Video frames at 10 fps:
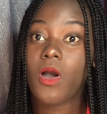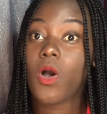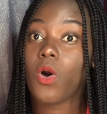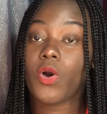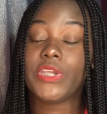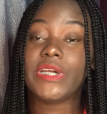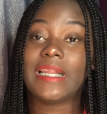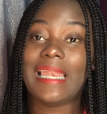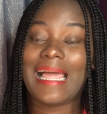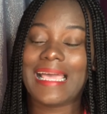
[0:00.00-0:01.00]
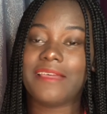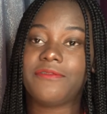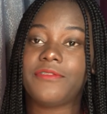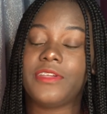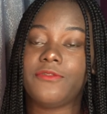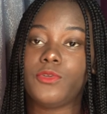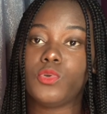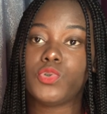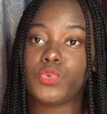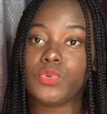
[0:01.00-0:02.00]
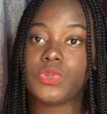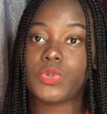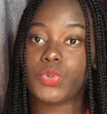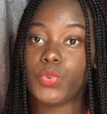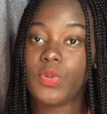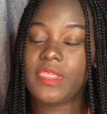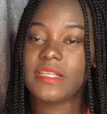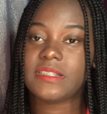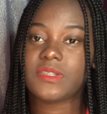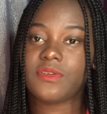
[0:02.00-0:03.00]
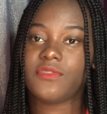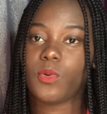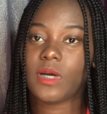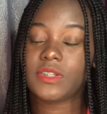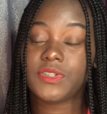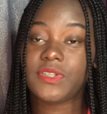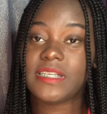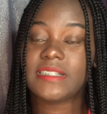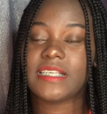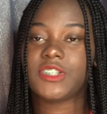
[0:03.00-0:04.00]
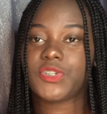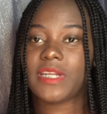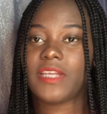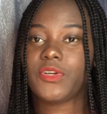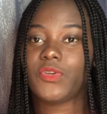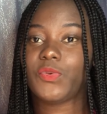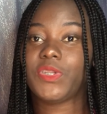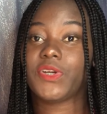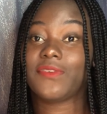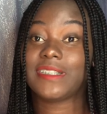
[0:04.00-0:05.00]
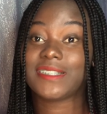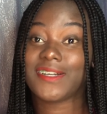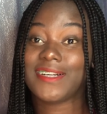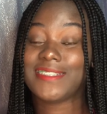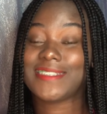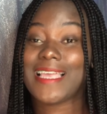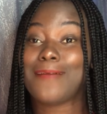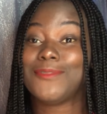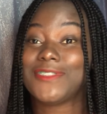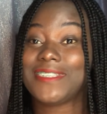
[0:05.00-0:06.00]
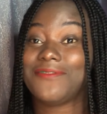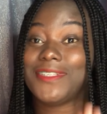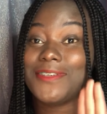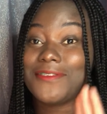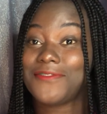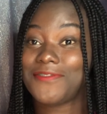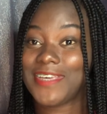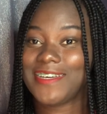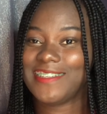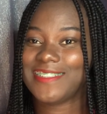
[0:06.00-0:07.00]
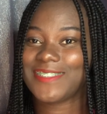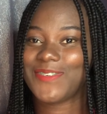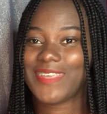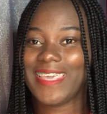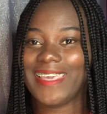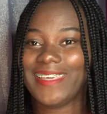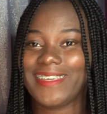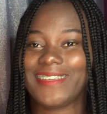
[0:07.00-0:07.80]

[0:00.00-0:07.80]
or your life if you choose to do this. So if you want to do this, ensure that you're doing your research. I'm just giving you the figures, okay?